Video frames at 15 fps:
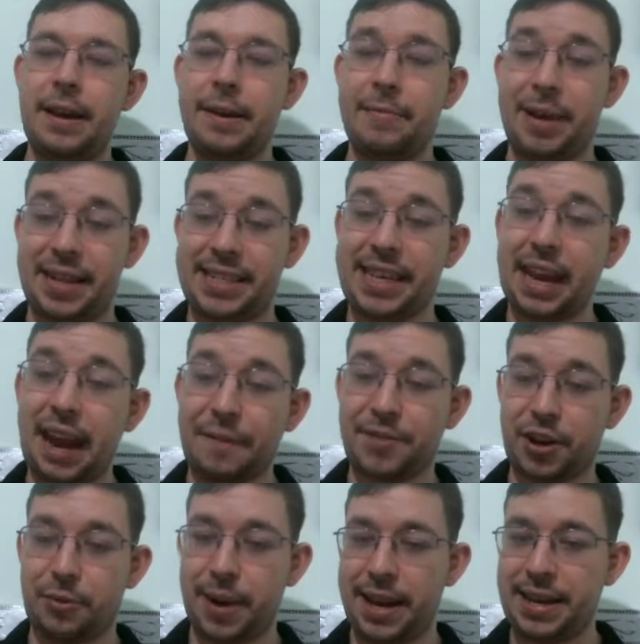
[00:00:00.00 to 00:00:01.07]
But instead, after
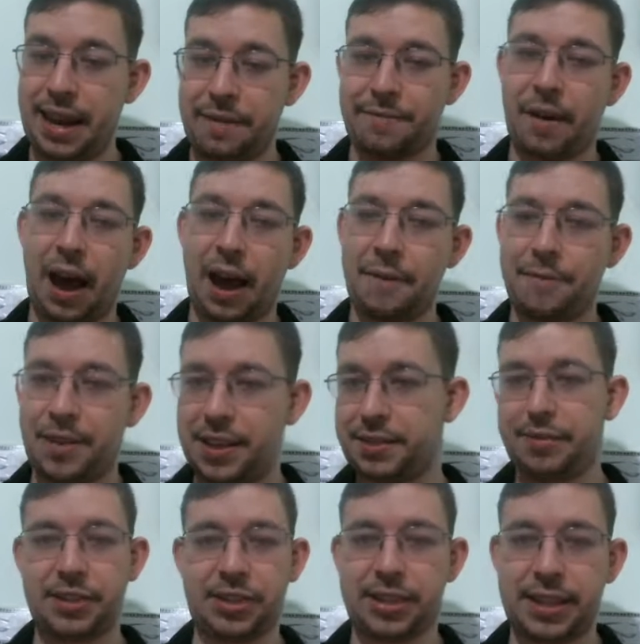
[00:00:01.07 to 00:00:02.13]
queen d5, this
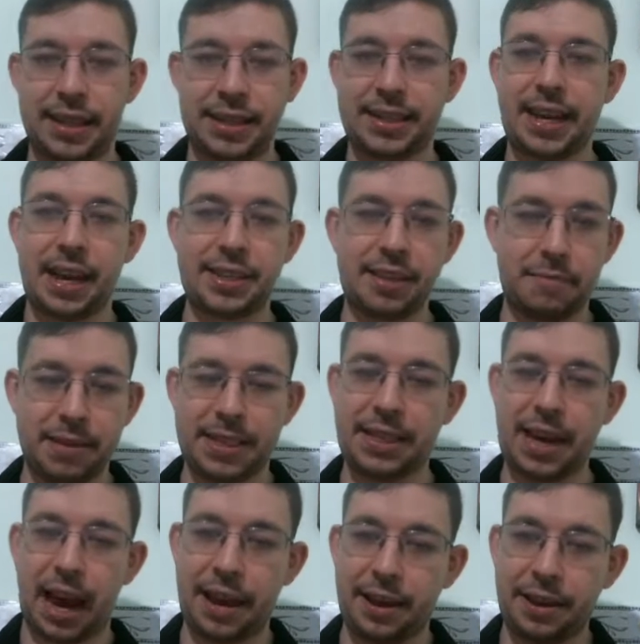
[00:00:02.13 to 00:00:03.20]
was just a decisive
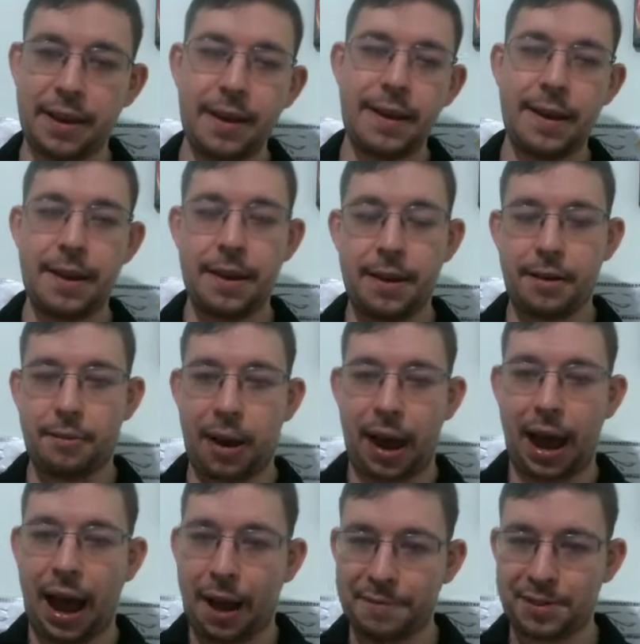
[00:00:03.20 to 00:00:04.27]
mistake,
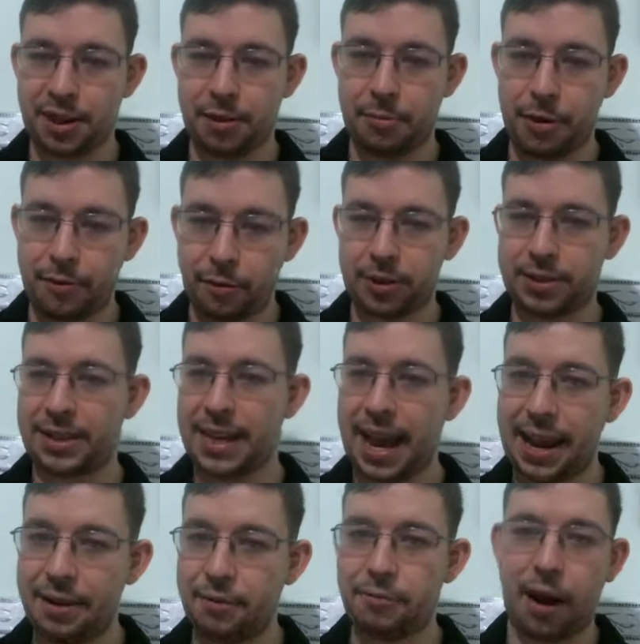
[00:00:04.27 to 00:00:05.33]
where after the move rook
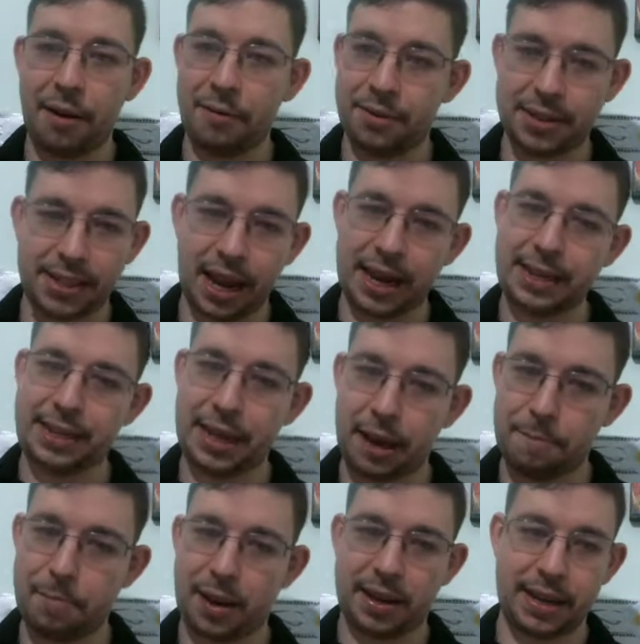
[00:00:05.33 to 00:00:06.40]
d8, white resigned here
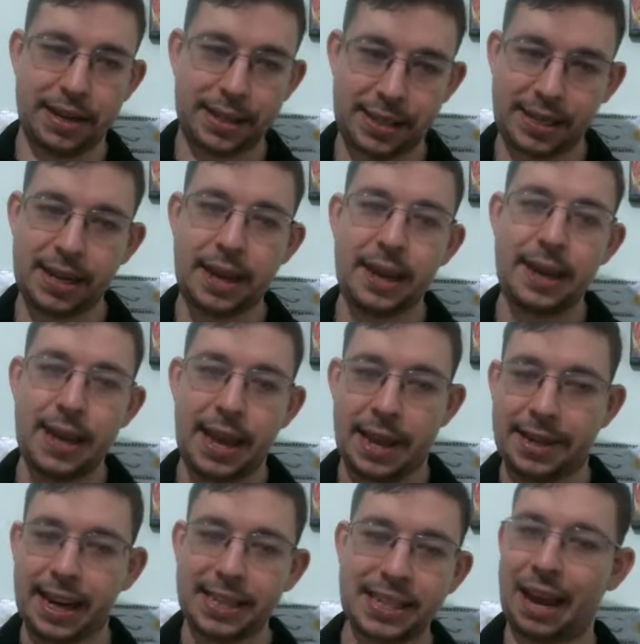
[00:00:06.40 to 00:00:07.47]
because he
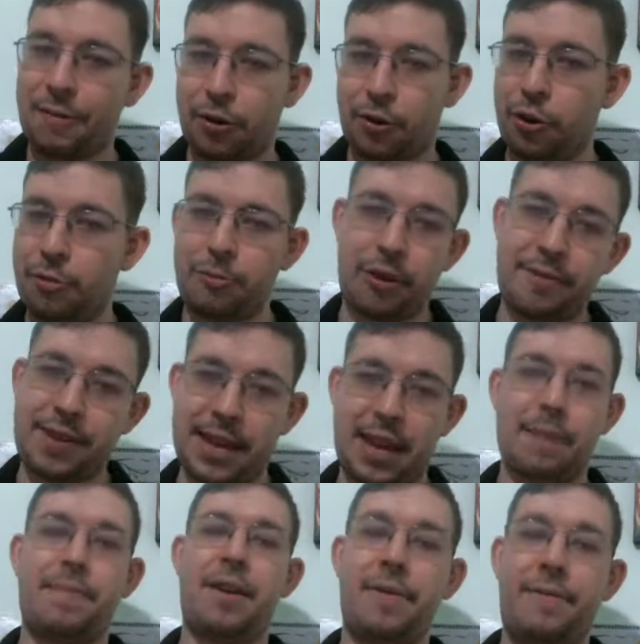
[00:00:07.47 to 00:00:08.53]
doesn't have a good move to
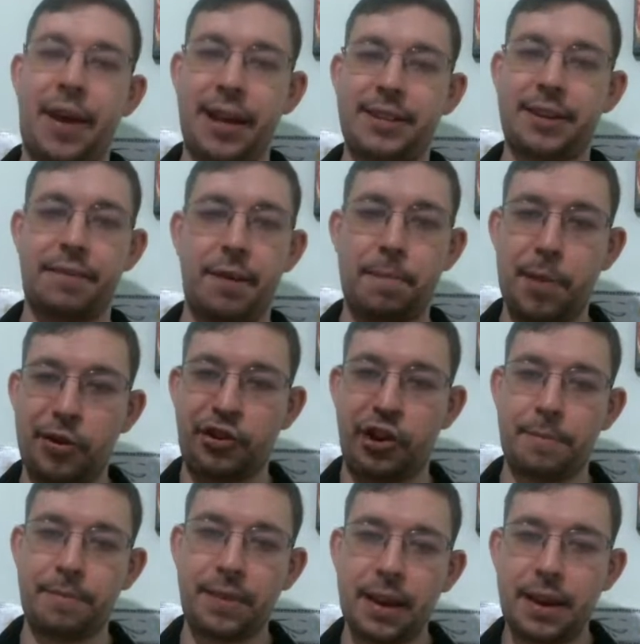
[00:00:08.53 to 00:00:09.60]
keep the defense of the
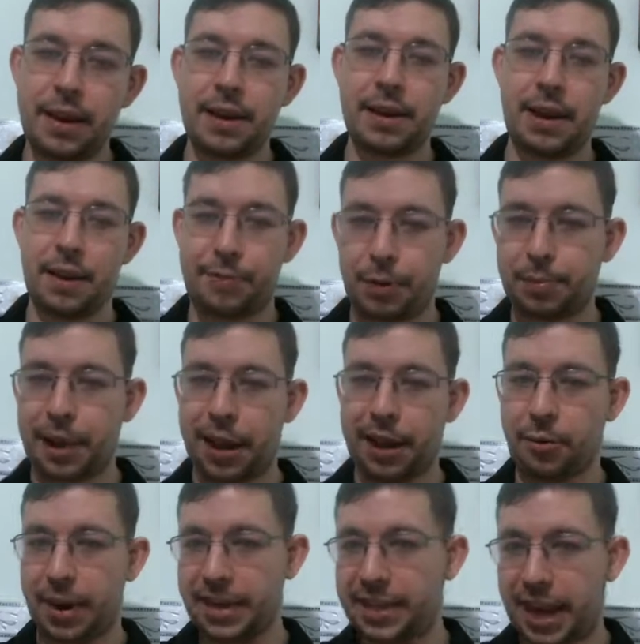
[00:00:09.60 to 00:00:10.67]
bishop. If you play
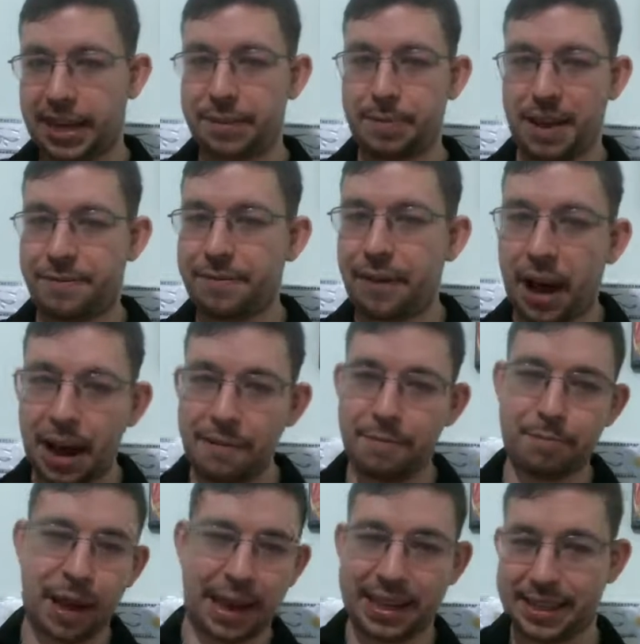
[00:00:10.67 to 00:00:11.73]
queen takes b5,
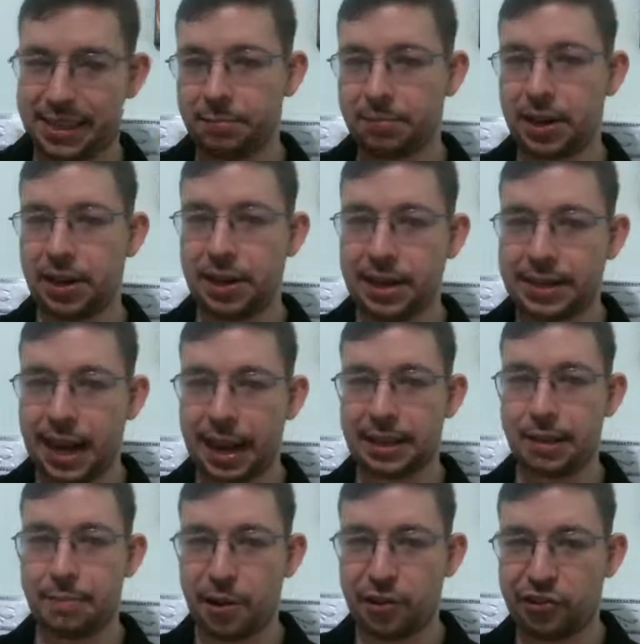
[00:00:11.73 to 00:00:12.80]
black is simply going to take
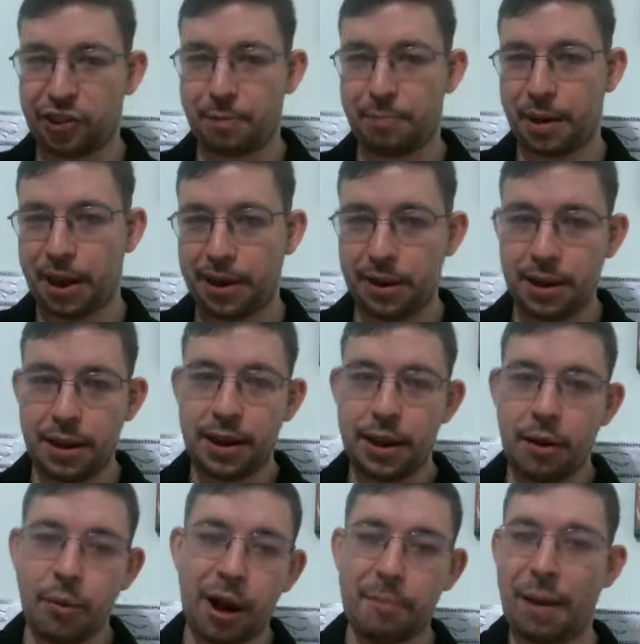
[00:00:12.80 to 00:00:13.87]
the bishop, and,
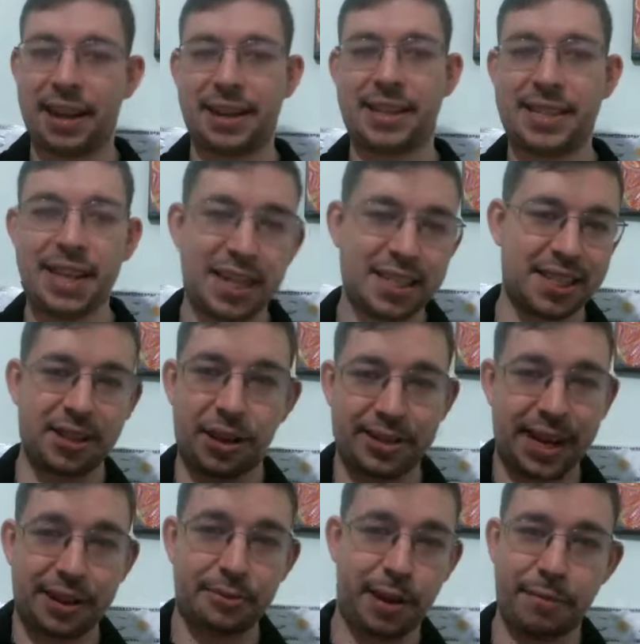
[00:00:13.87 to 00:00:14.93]
well, Magnus Carlsen knows
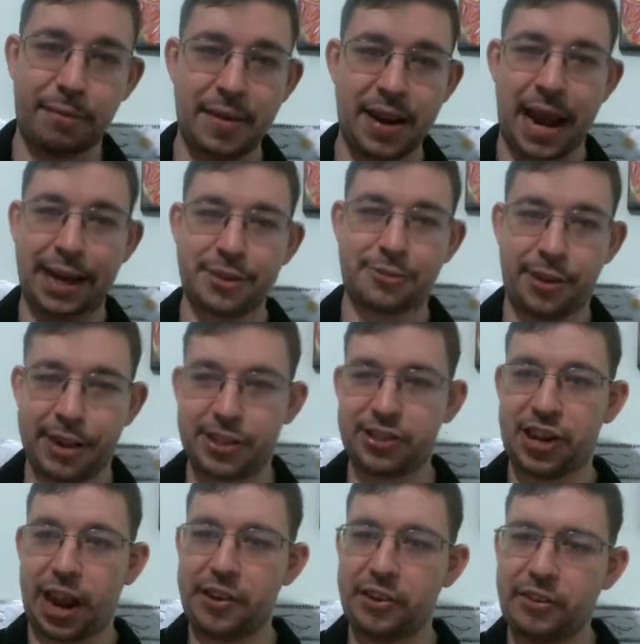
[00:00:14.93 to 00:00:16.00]
how to win with an extra
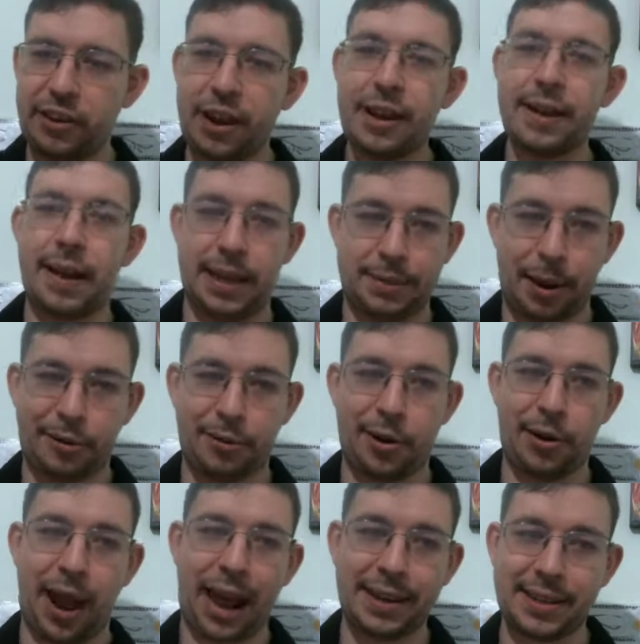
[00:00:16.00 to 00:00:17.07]
exchange, especially when
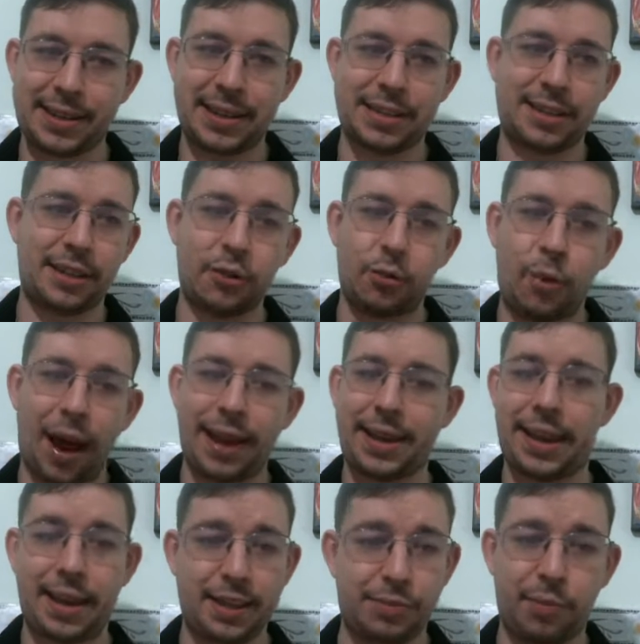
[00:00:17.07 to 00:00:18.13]
you add to this that the white
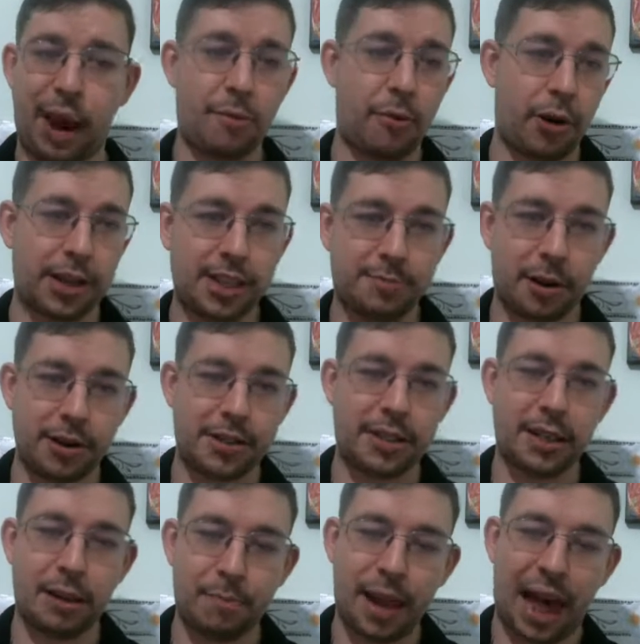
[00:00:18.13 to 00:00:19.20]
king is way more exposed
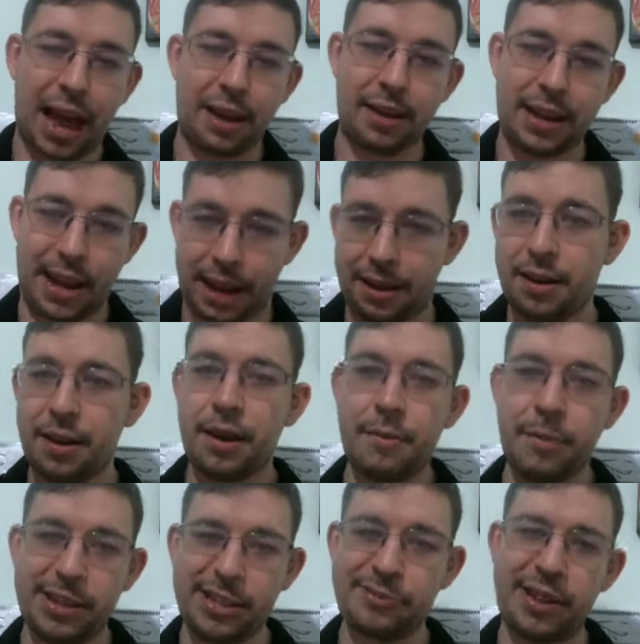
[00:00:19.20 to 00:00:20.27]
than the black king,
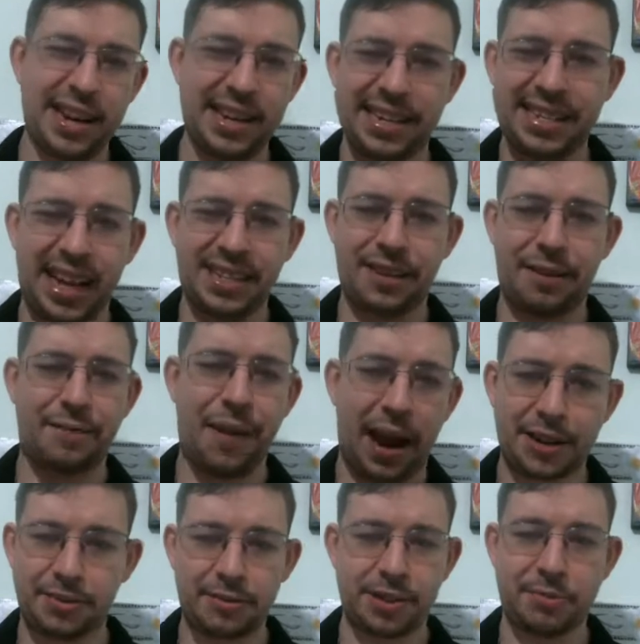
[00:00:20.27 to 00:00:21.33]
which is really a decisive
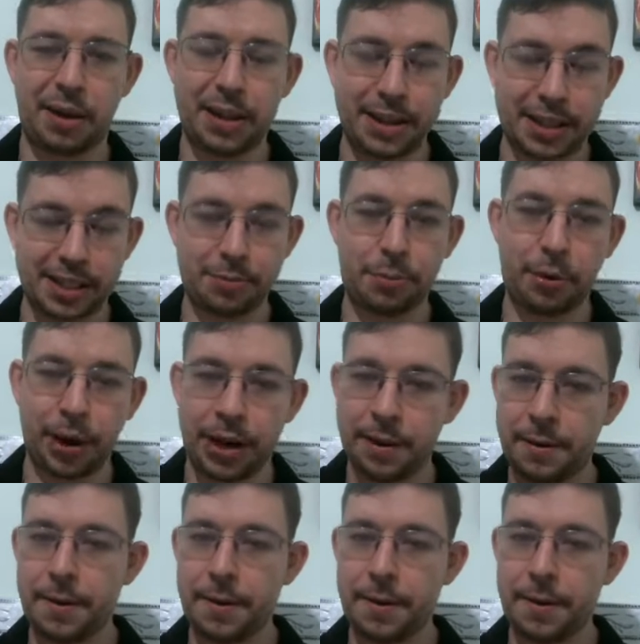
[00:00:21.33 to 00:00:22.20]
factor as well at this point.